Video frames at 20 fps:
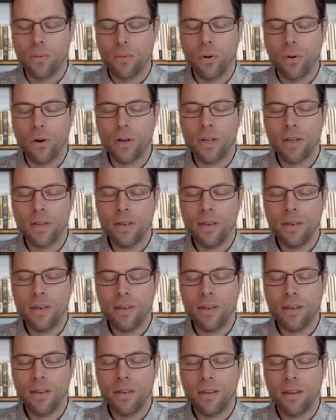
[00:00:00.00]
we walk
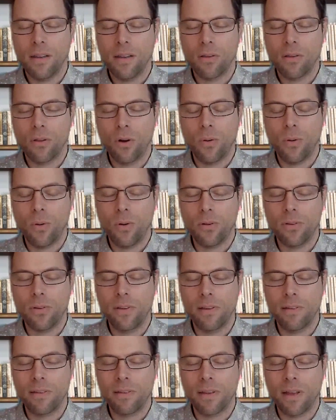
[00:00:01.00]
in towards
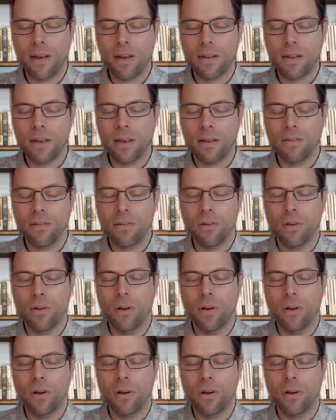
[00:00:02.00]
the staircase,